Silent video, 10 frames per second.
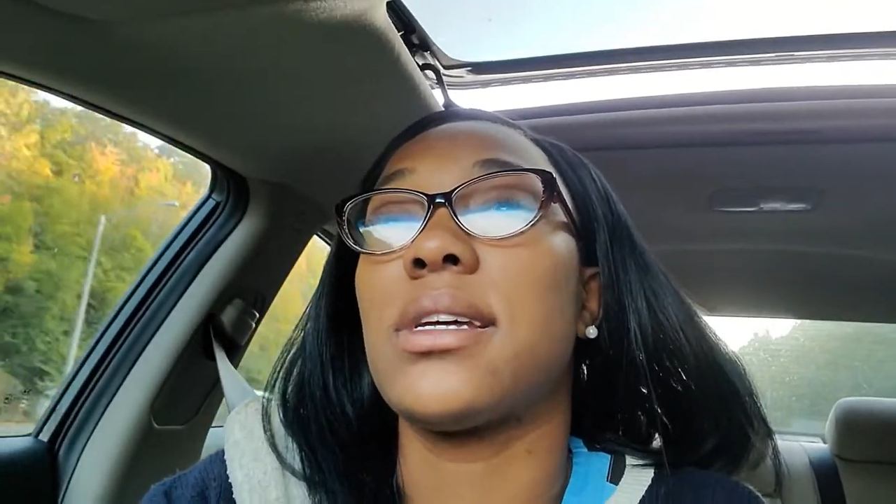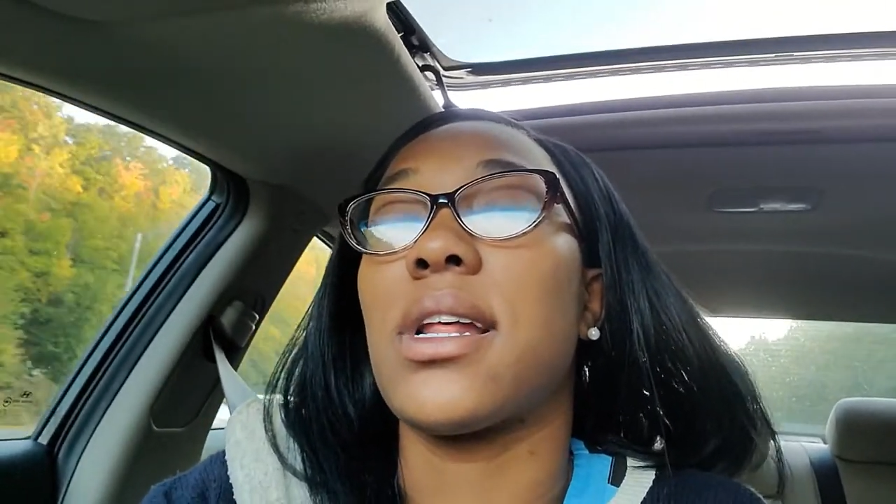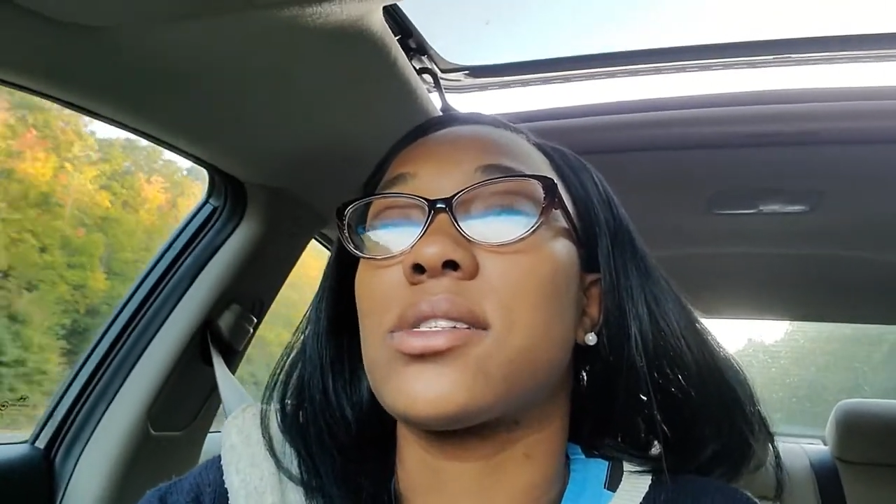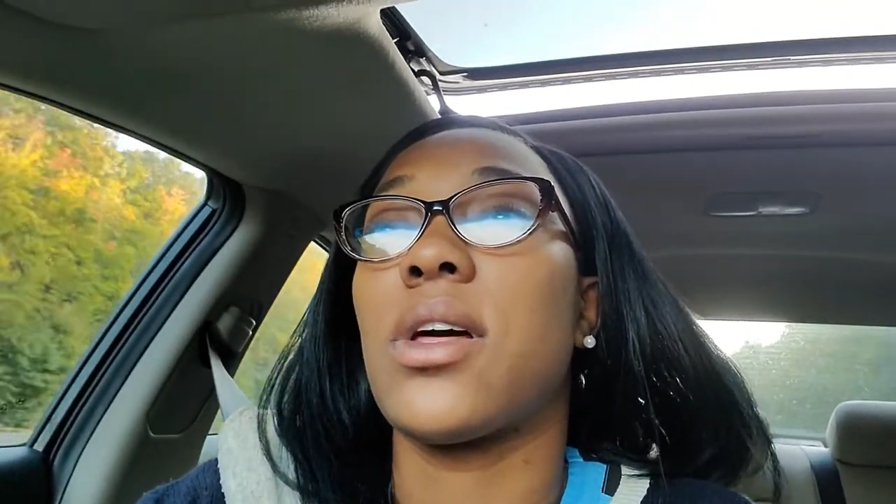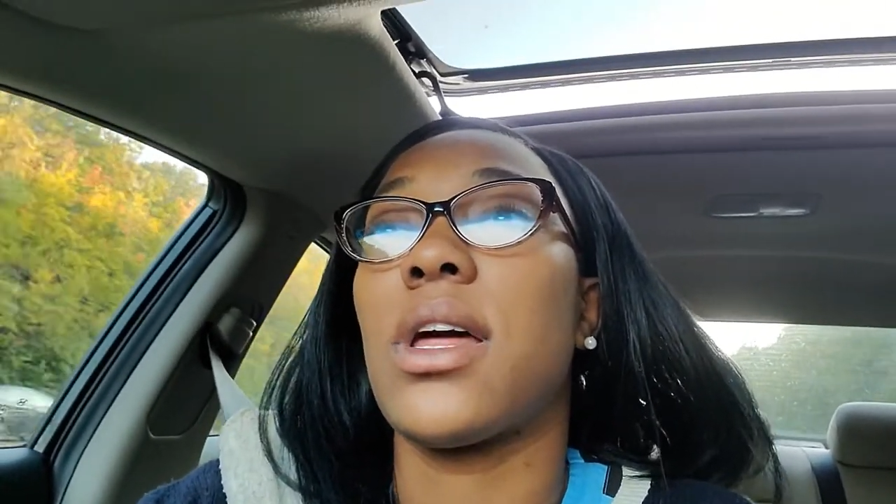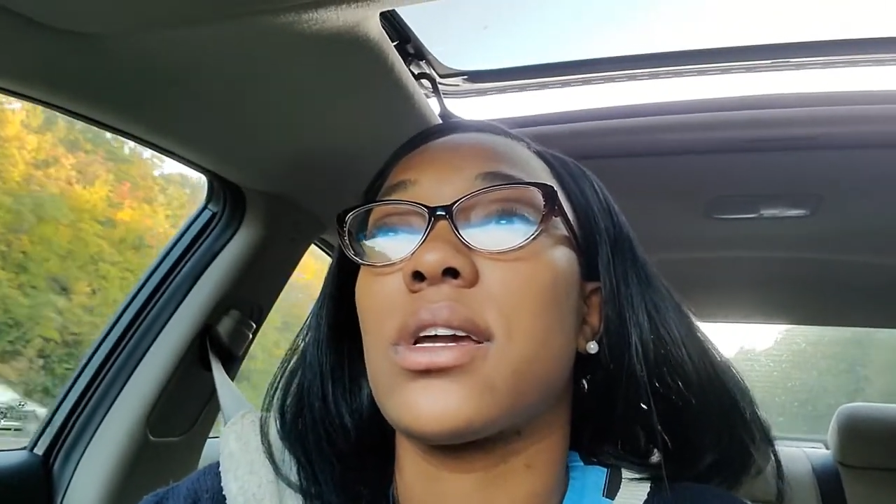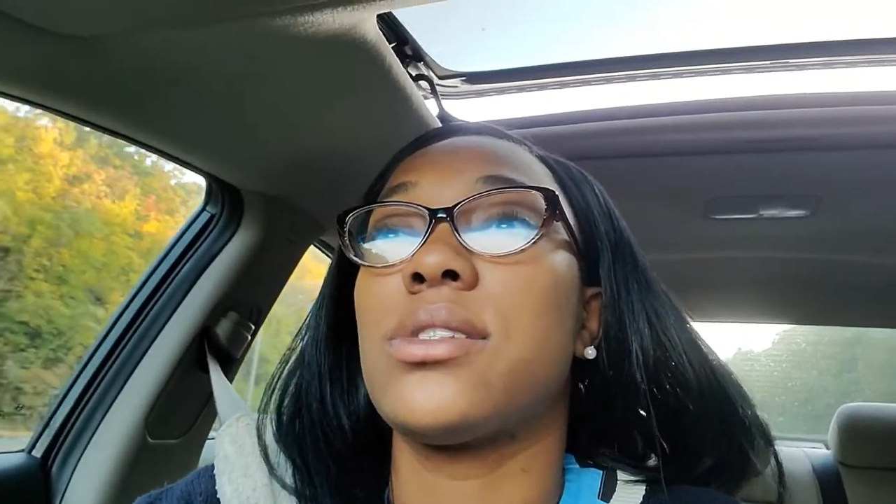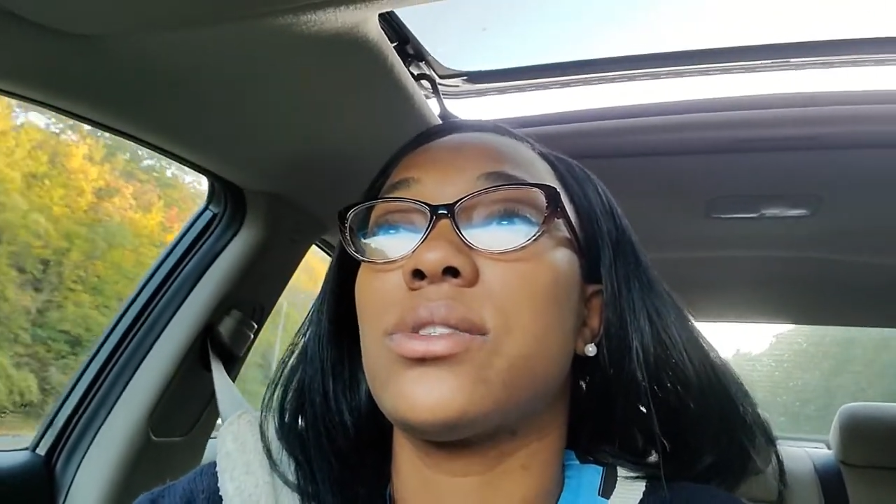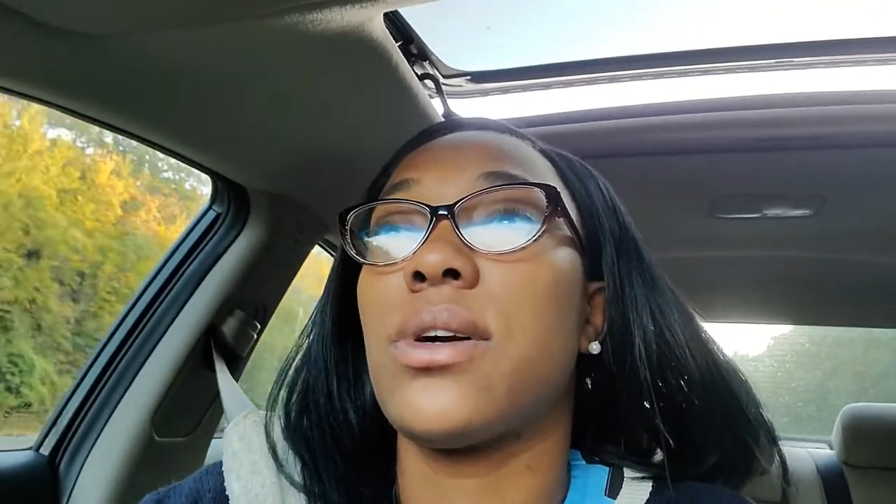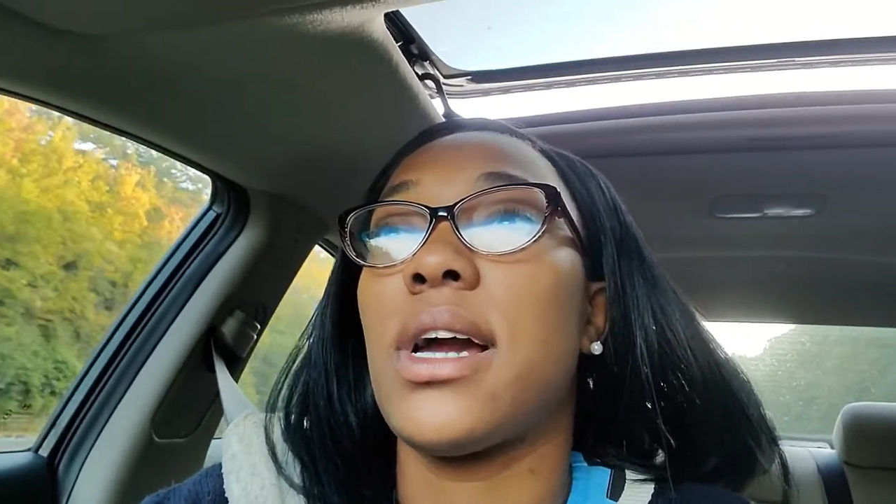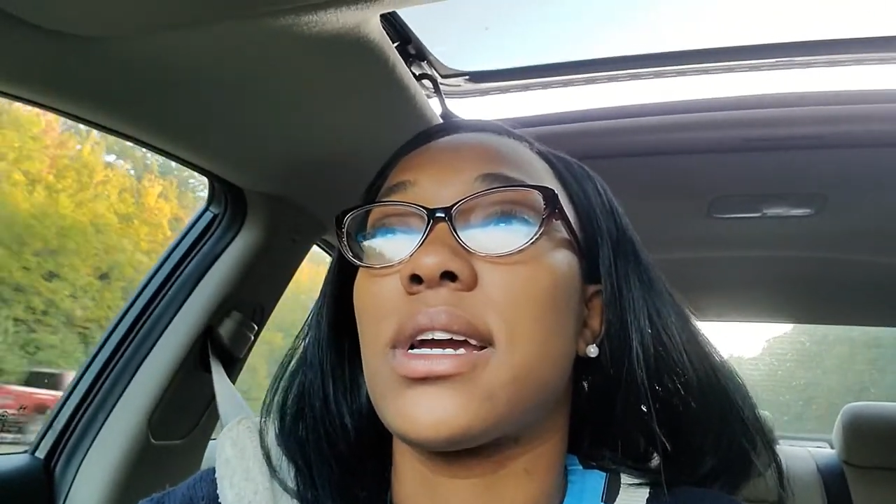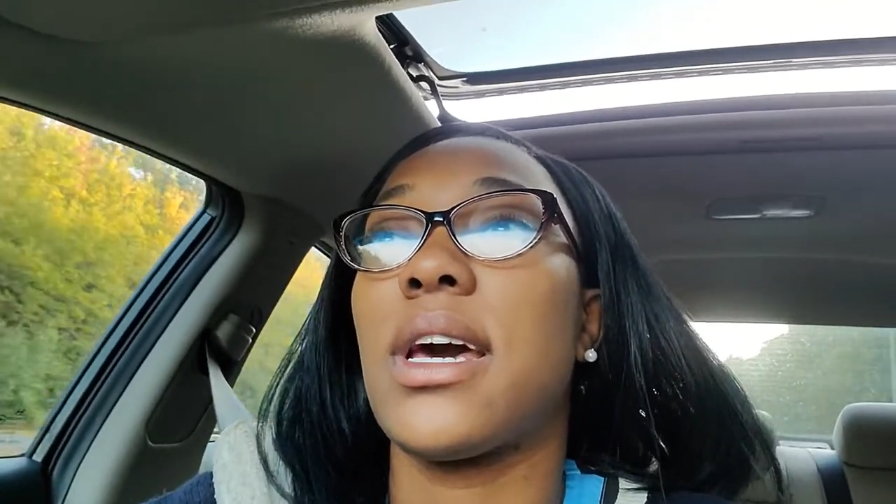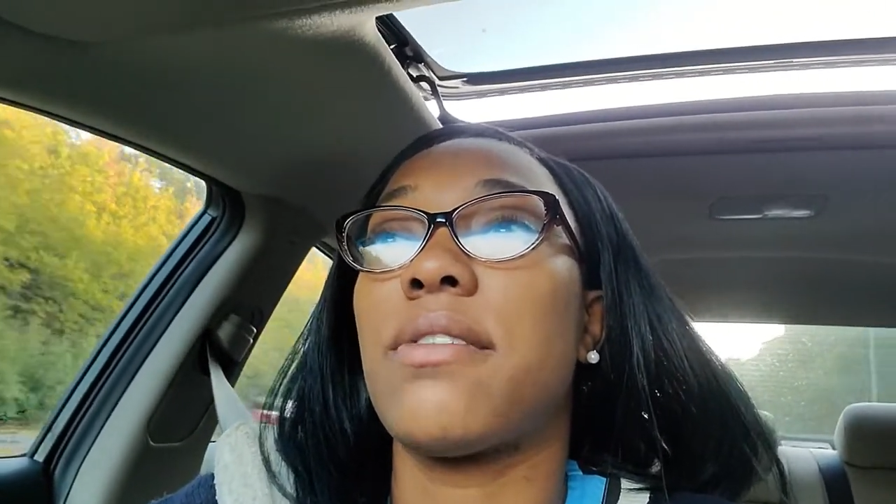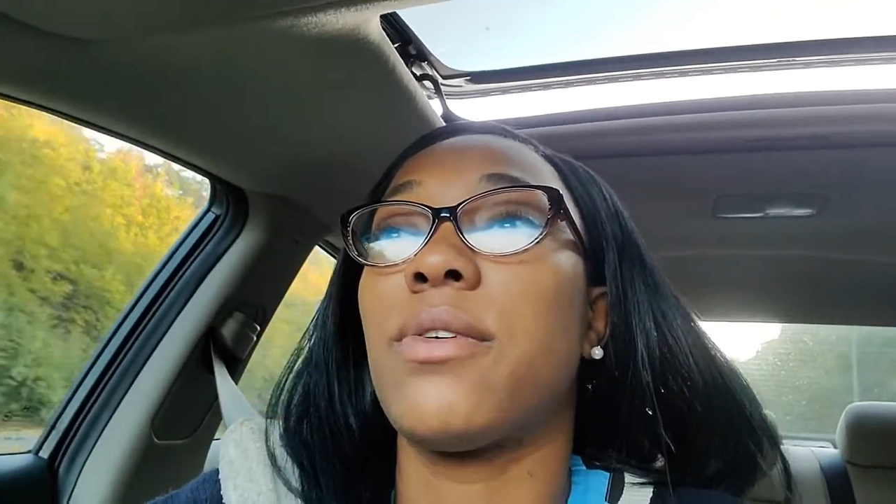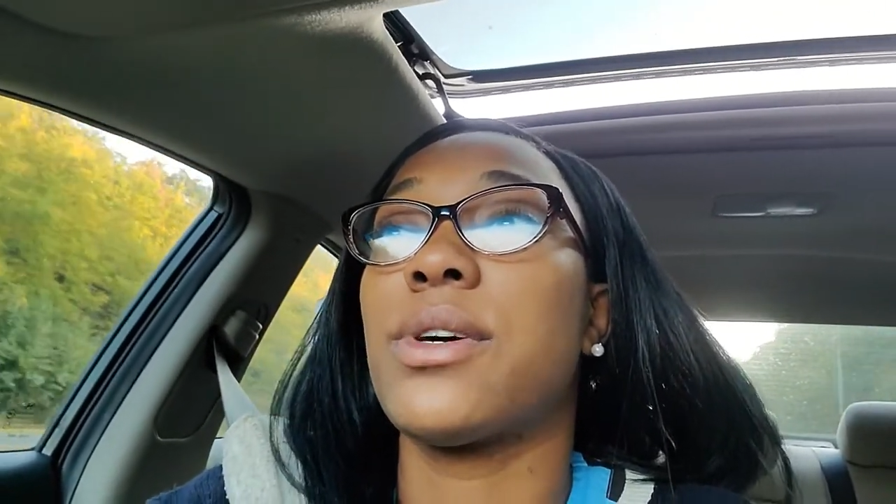That's all I could do. I
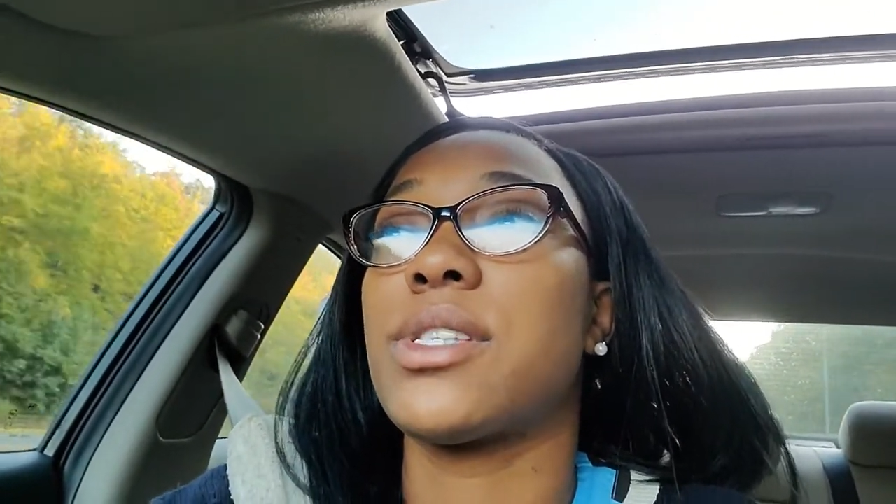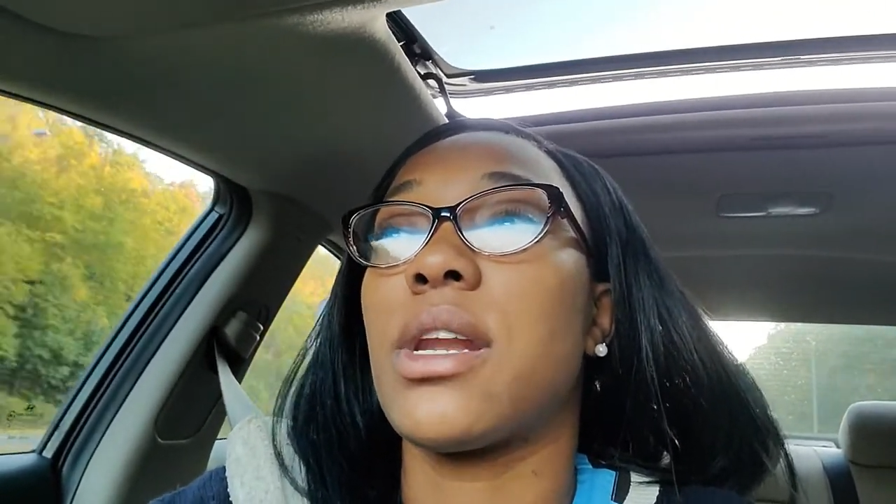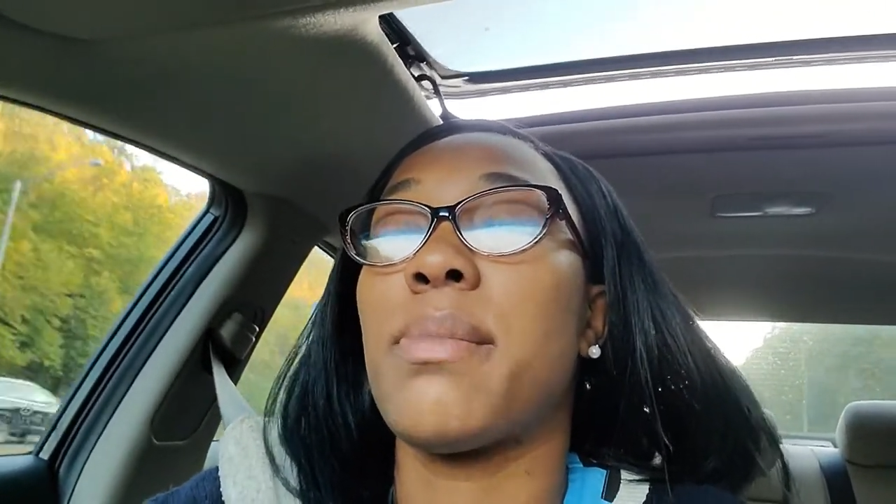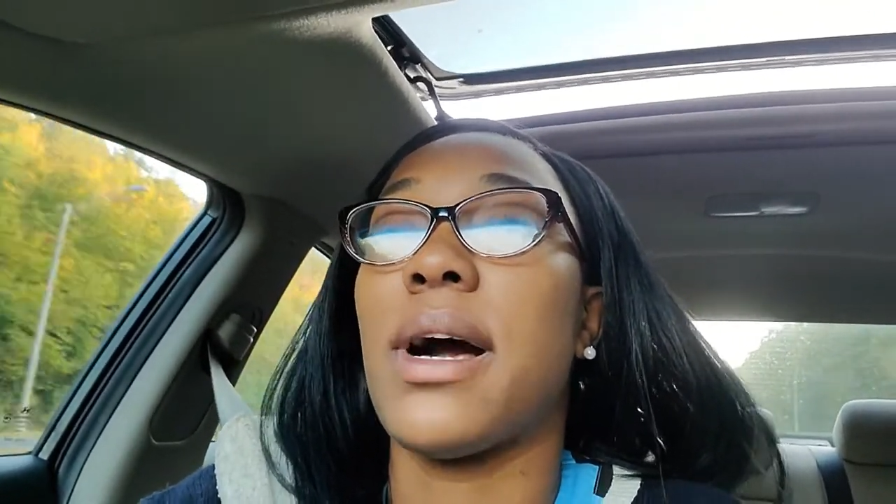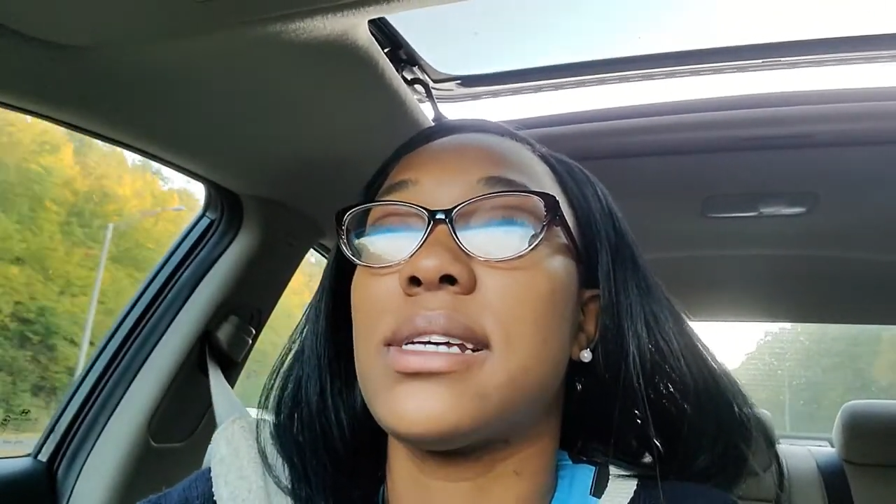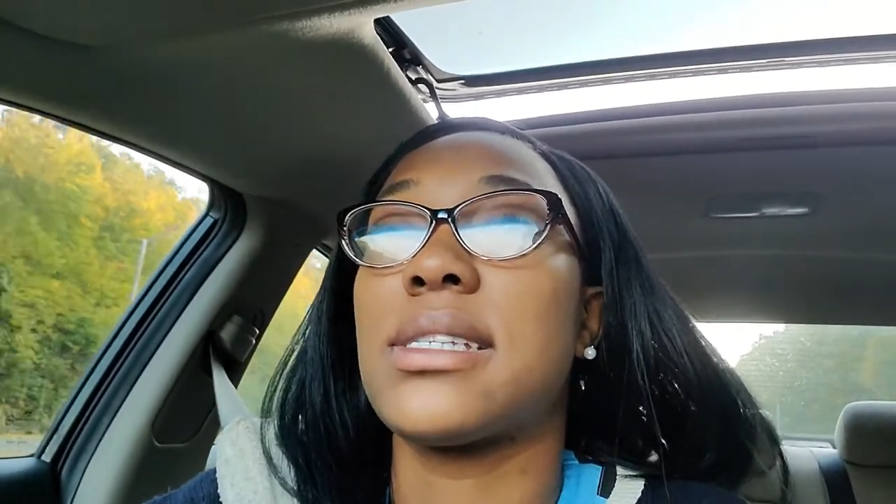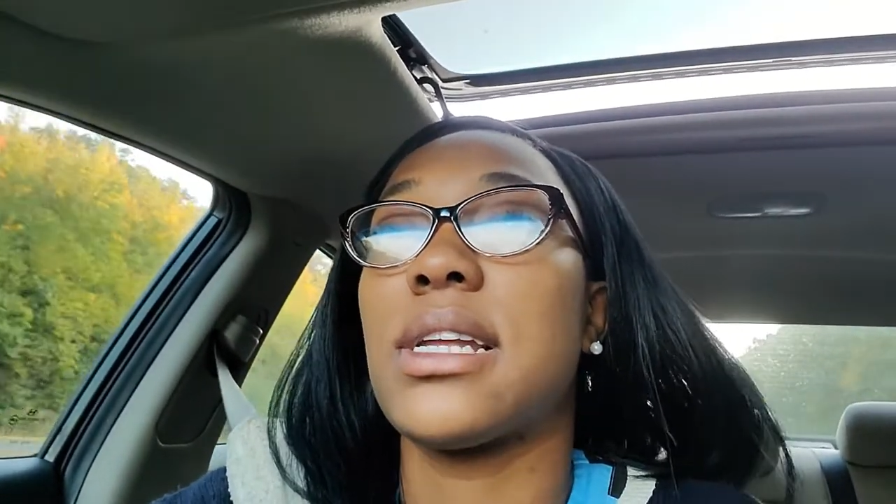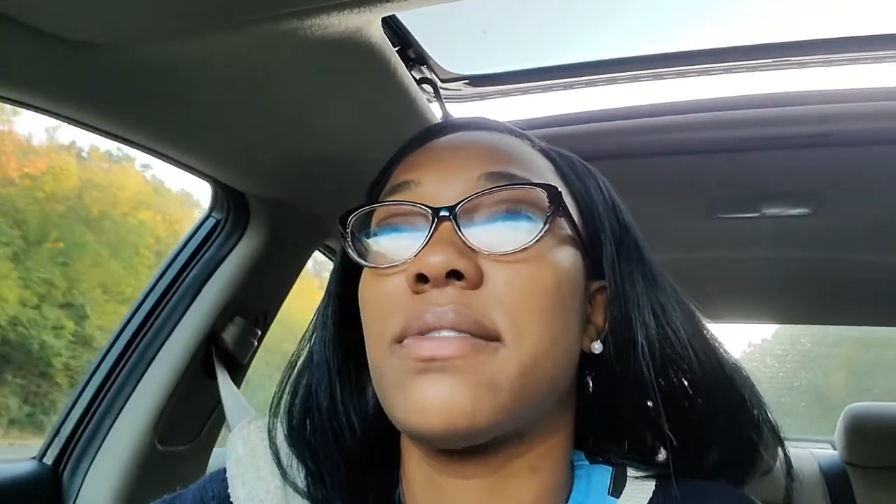gotta focus on the positive